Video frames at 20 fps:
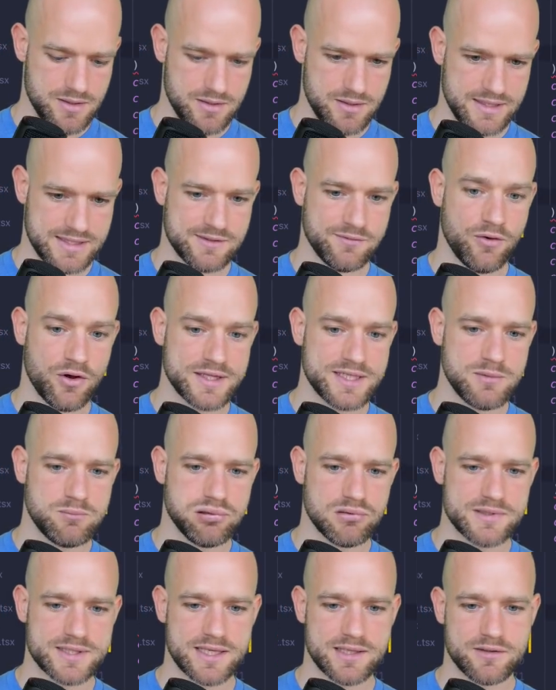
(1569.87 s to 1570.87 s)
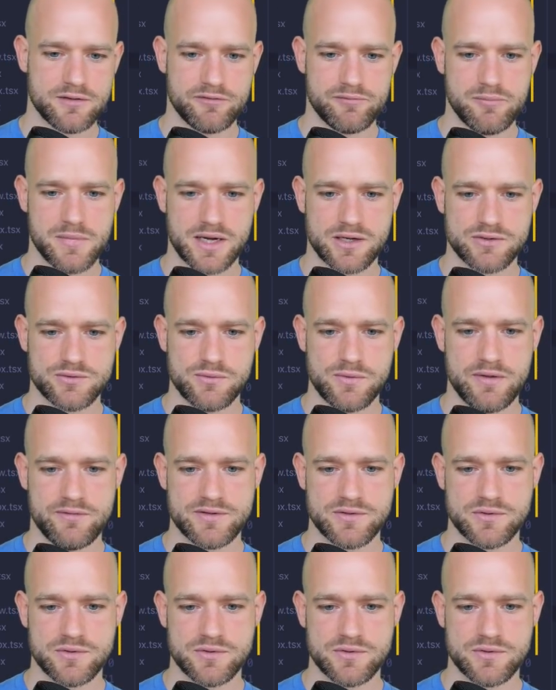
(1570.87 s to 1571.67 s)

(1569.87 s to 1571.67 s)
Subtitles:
it's 40% of max width,